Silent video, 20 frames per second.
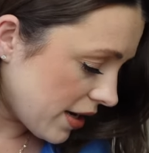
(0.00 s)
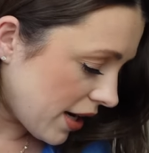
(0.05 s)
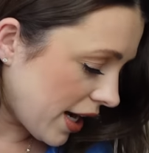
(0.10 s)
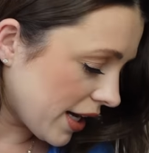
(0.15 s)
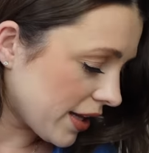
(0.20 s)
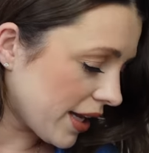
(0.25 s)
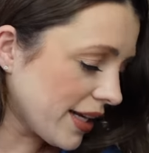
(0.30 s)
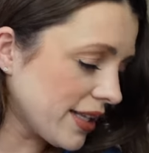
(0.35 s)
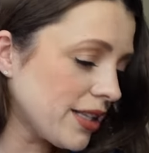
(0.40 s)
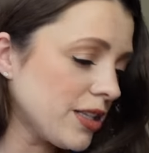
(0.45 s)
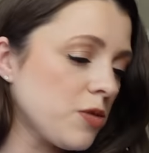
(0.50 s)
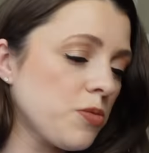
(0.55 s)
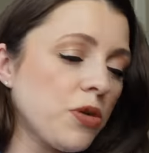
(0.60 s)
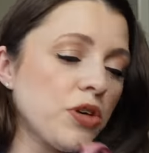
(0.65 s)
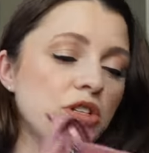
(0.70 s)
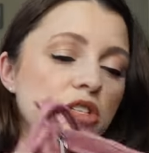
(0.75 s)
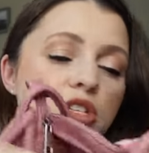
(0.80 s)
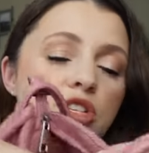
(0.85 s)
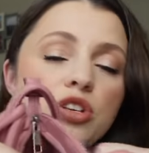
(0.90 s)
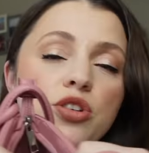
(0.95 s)
I like this
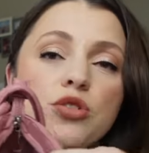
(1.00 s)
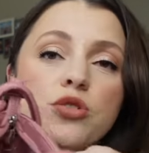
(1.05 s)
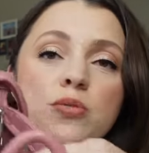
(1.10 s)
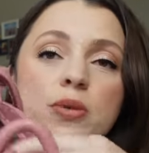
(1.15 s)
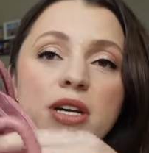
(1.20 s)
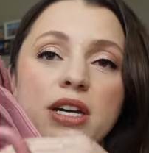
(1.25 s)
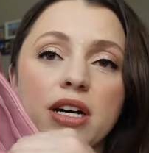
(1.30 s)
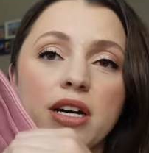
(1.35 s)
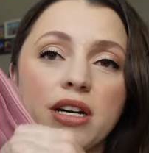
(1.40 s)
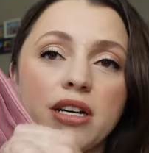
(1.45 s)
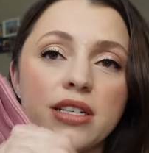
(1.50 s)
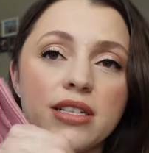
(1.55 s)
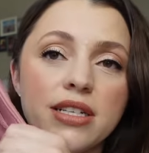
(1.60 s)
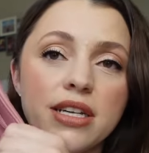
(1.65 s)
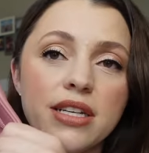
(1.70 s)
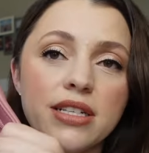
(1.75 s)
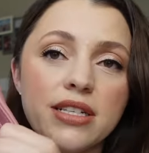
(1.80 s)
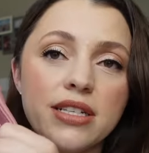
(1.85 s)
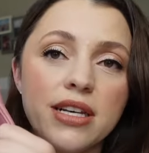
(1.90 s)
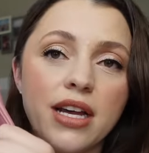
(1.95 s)
purse too because
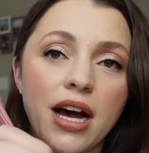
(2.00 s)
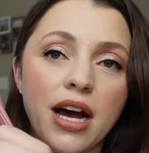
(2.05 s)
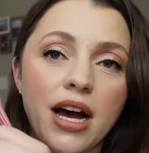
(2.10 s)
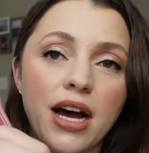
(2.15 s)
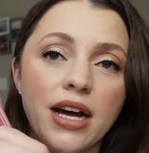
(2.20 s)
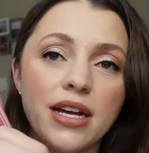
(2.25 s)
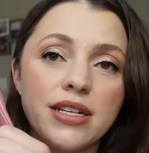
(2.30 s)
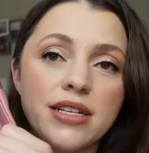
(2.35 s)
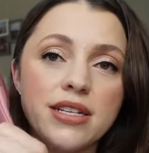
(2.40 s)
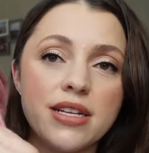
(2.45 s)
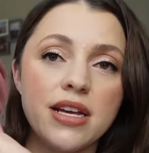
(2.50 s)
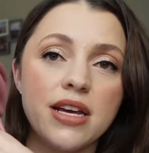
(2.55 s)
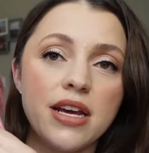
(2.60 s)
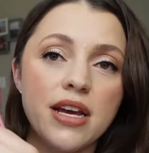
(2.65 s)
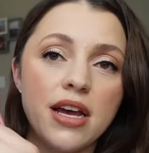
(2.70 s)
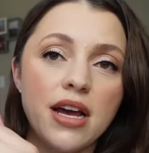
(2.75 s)
it's got